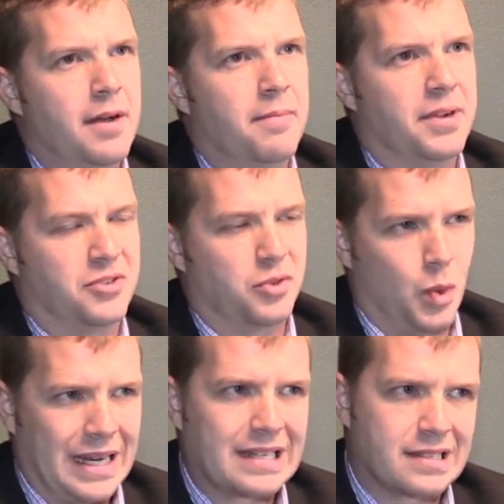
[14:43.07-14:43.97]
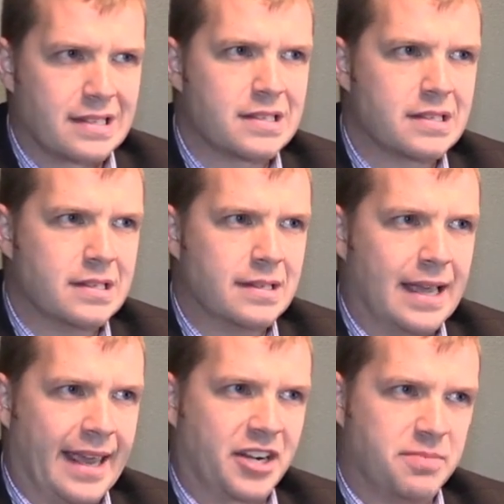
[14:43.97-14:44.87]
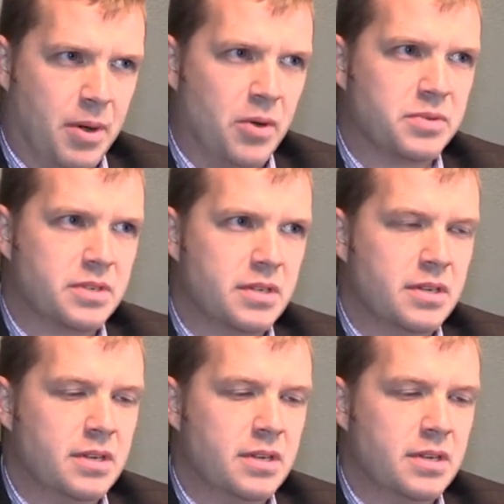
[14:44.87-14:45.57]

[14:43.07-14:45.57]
but it's those weaknesses that get exposed.